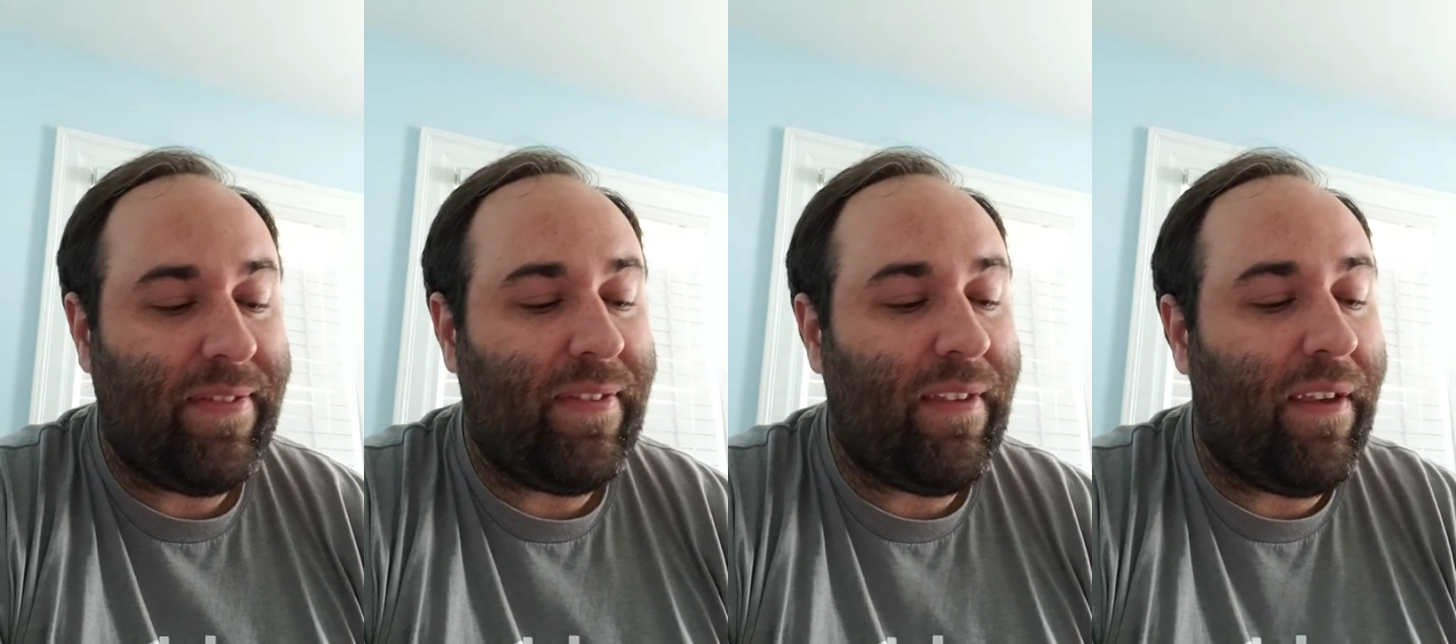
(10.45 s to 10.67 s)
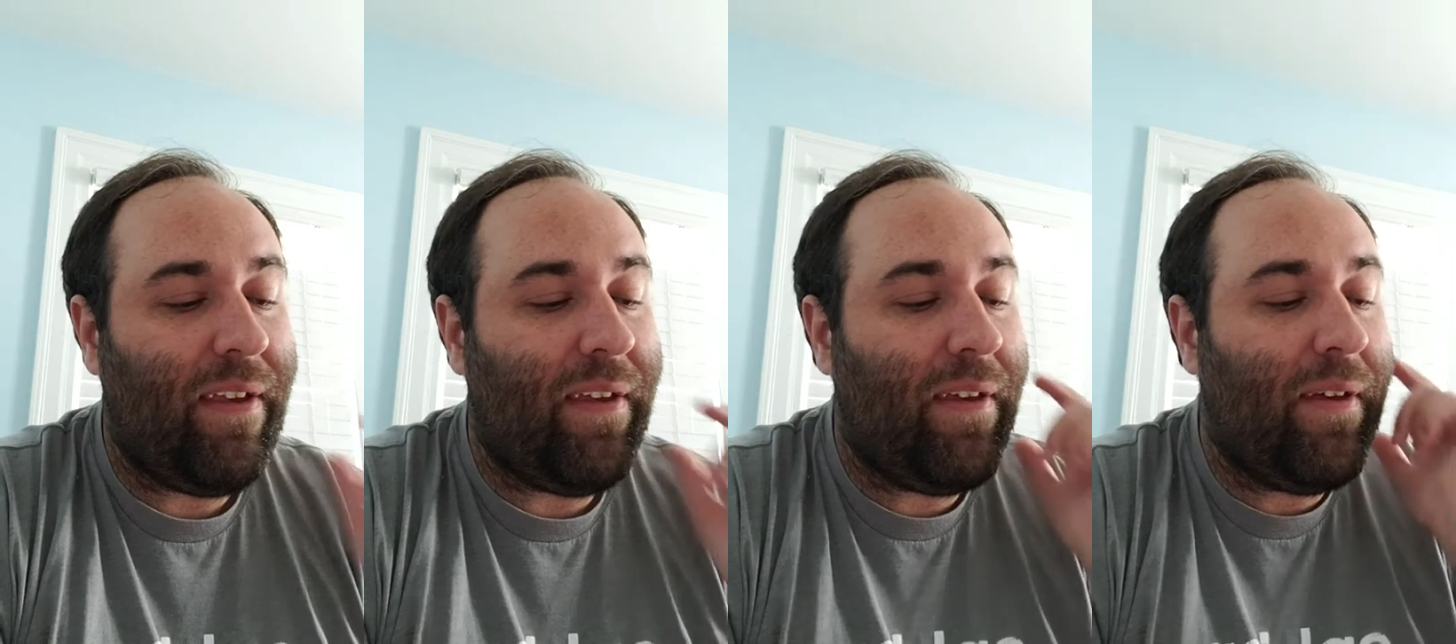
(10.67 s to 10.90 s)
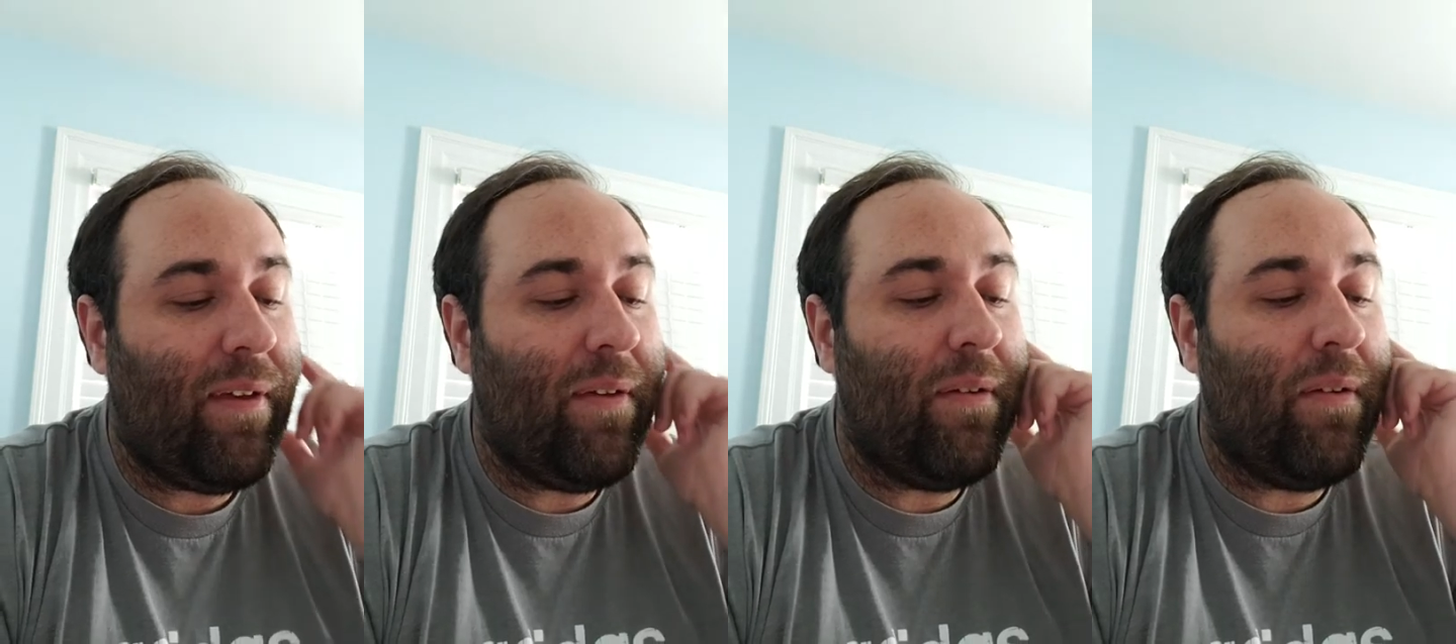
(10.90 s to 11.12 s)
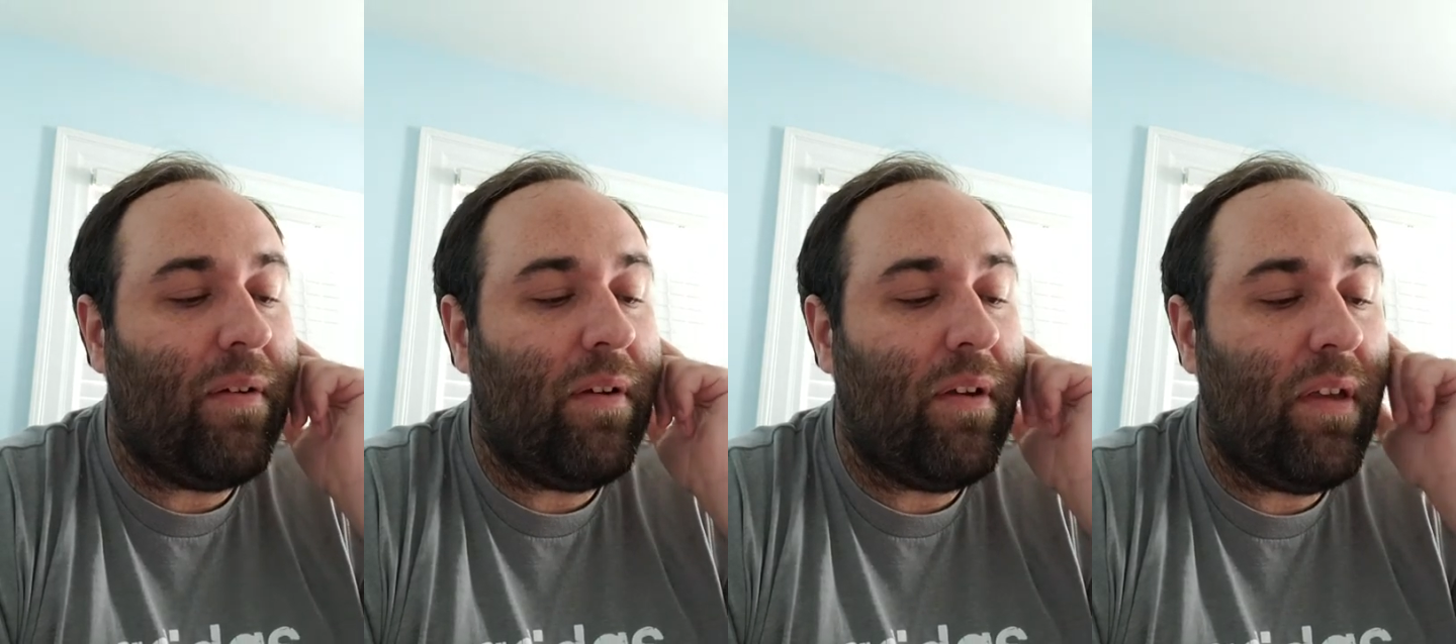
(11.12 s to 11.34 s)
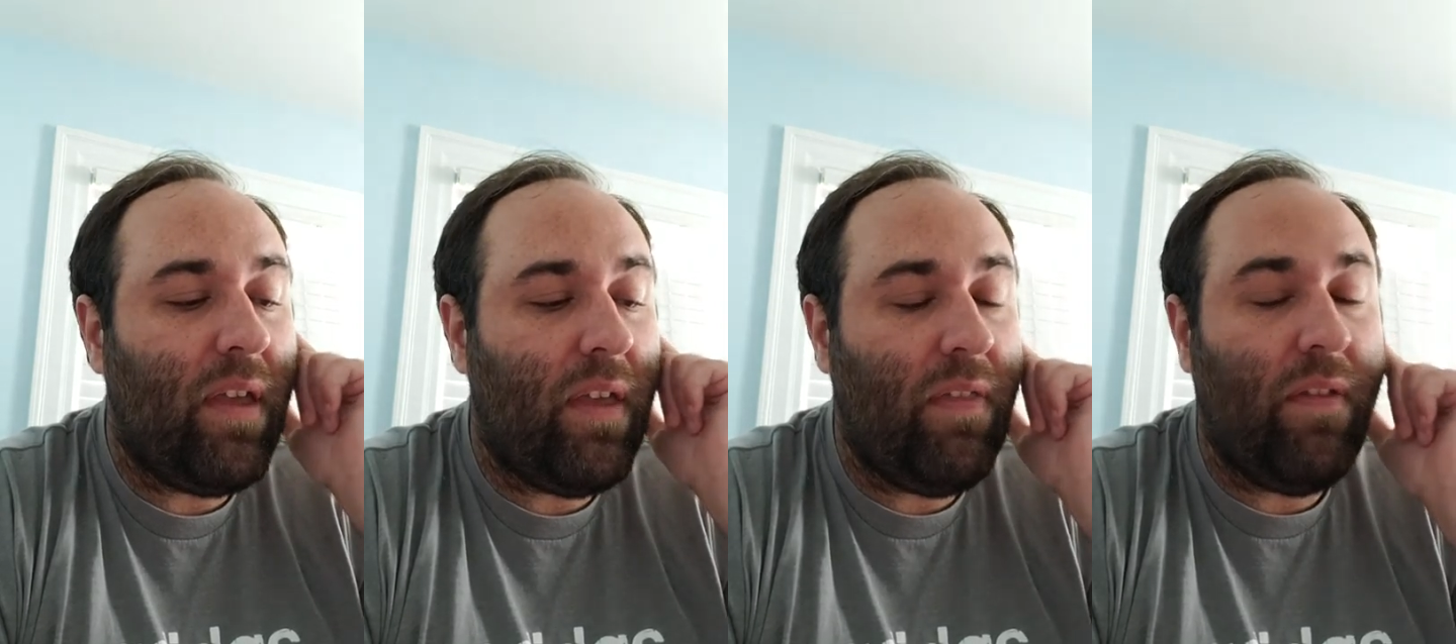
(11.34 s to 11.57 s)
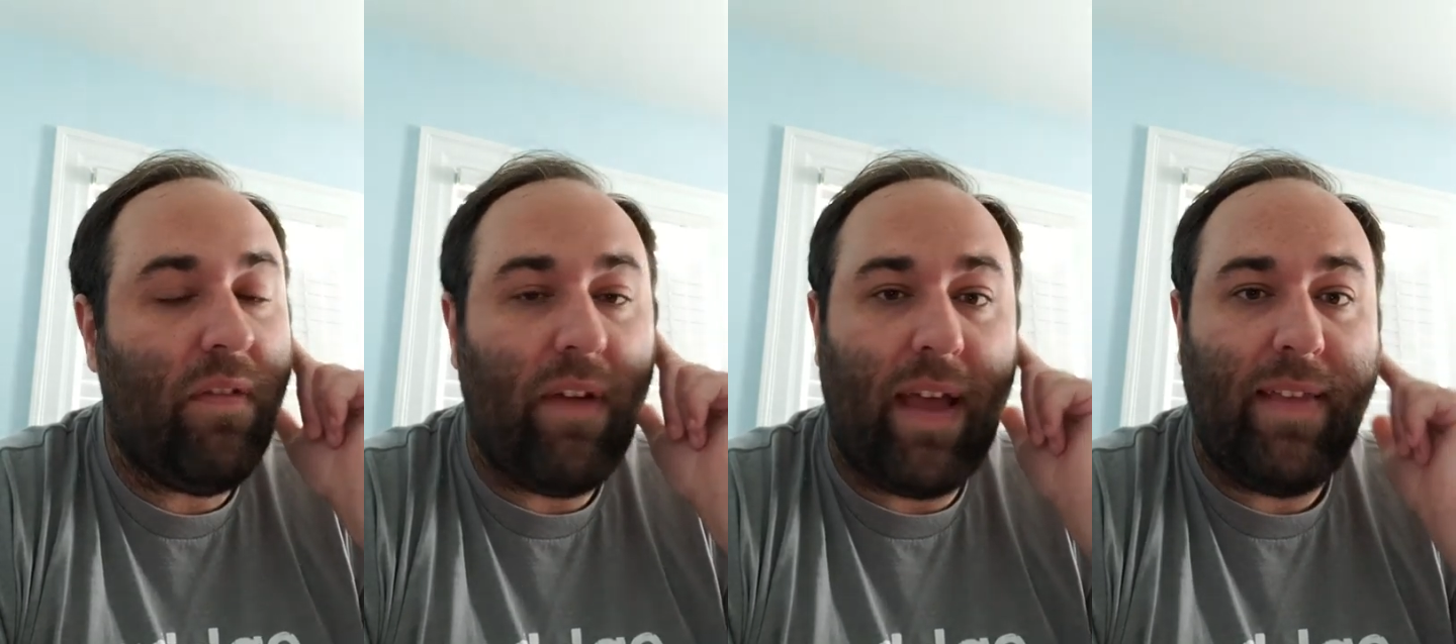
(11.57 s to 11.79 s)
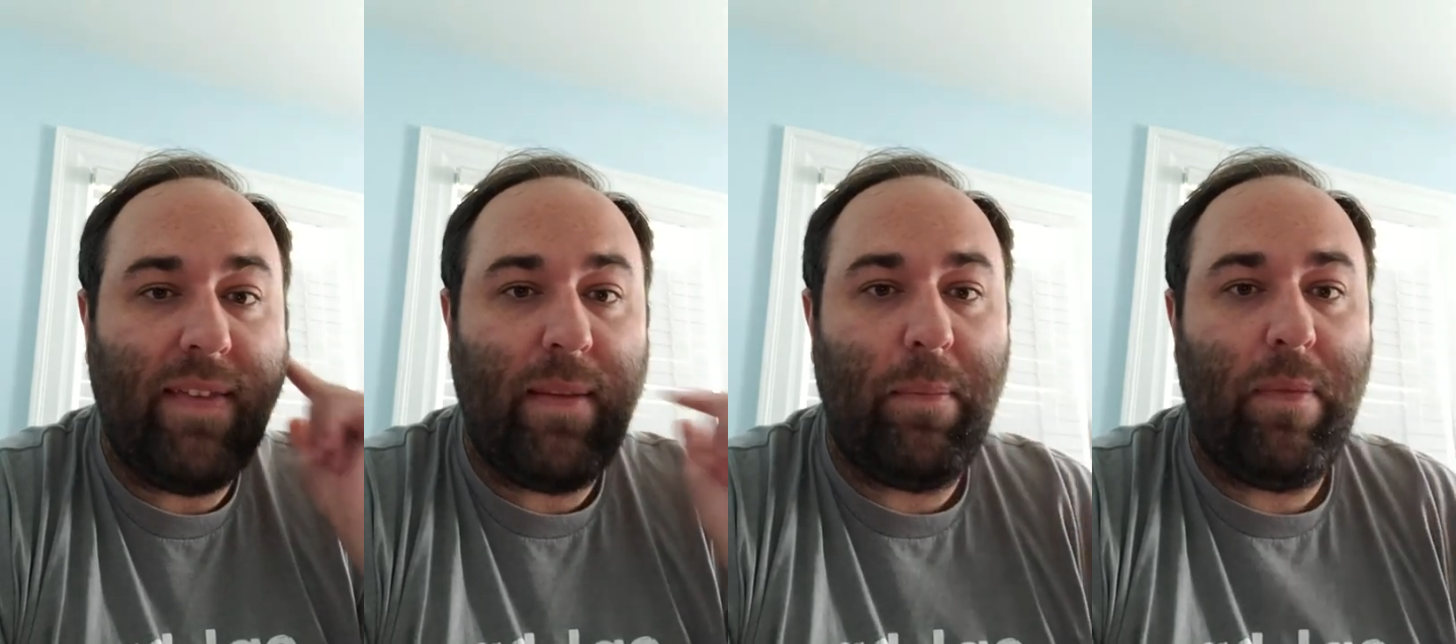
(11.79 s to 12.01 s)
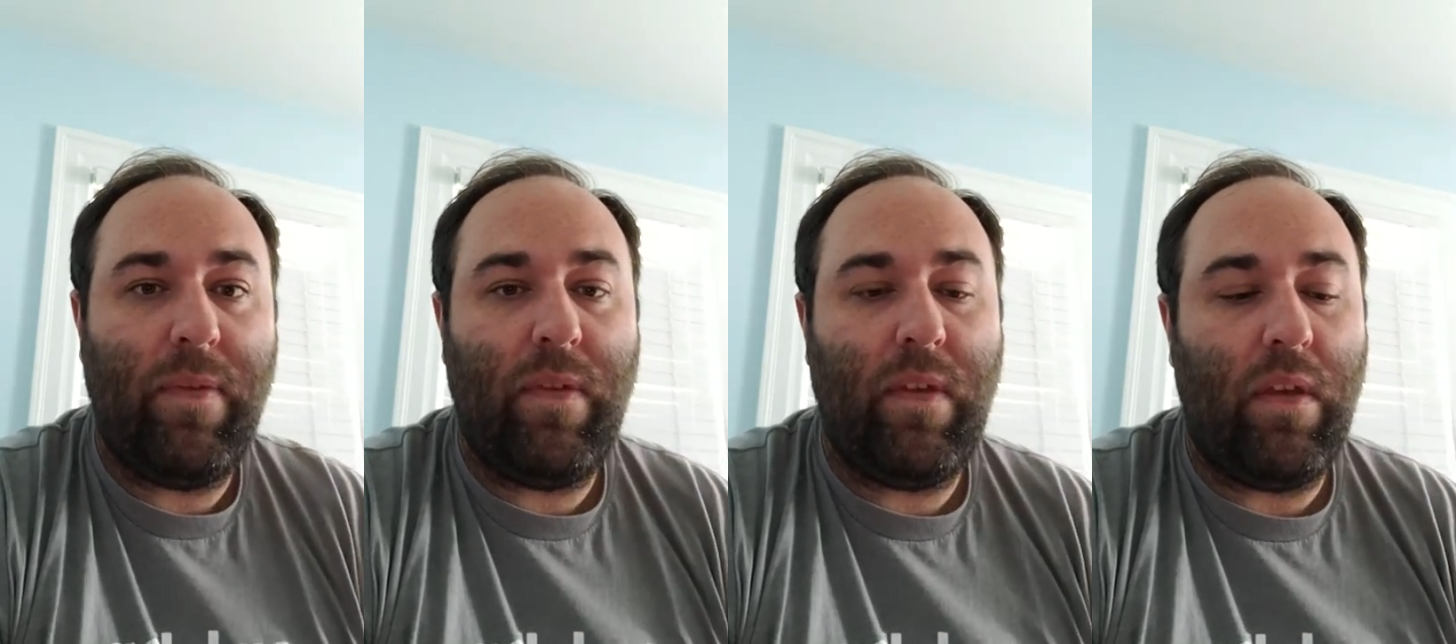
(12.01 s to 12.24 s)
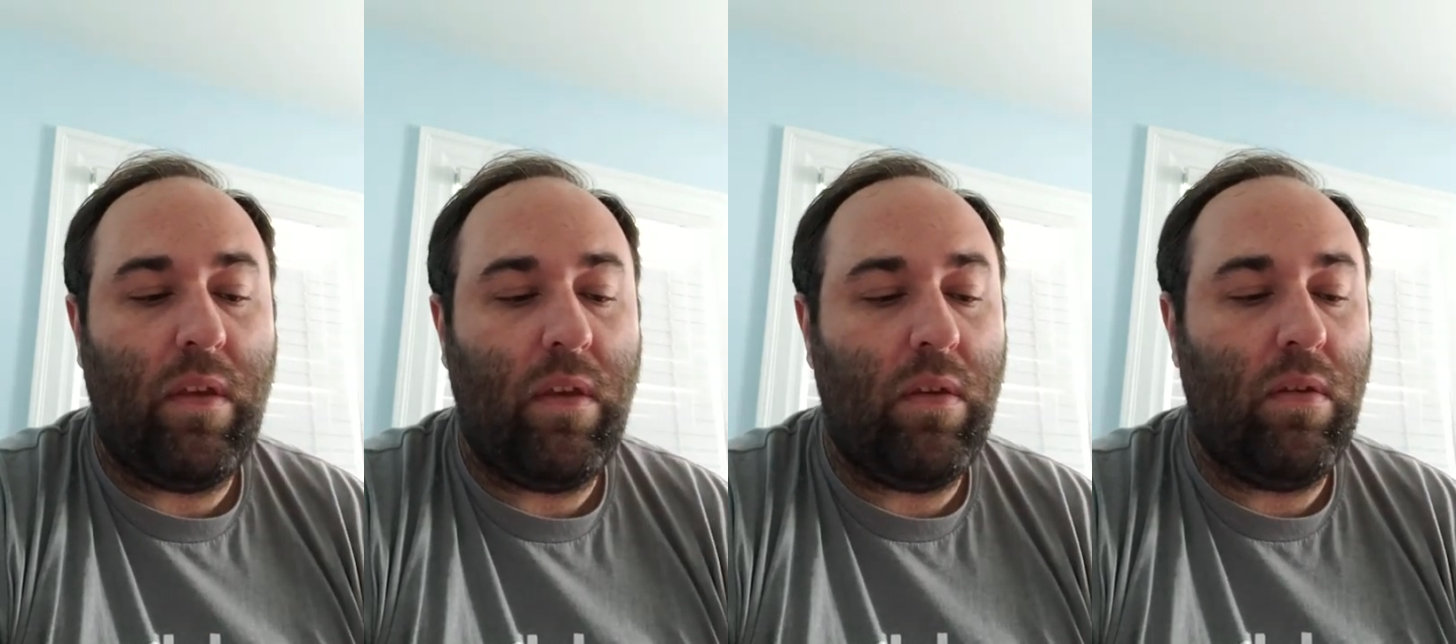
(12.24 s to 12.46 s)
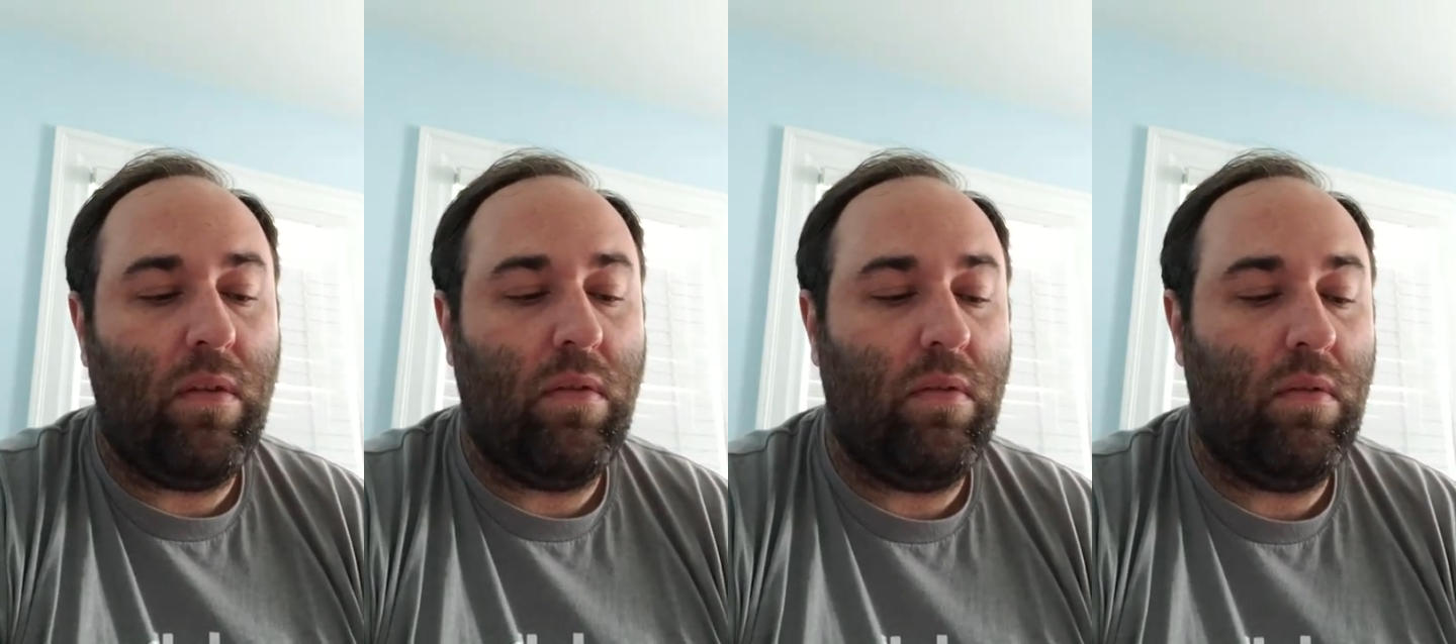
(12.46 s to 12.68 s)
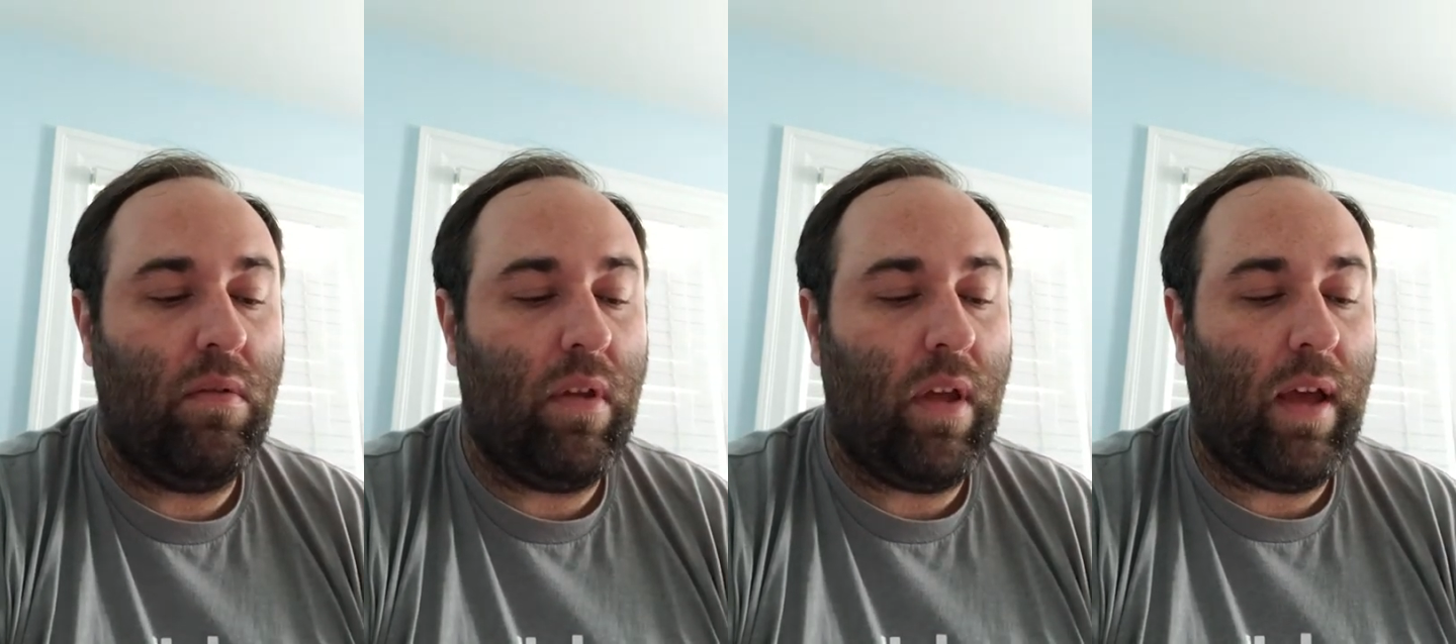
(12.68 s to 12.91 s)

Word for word: So, in the last episode,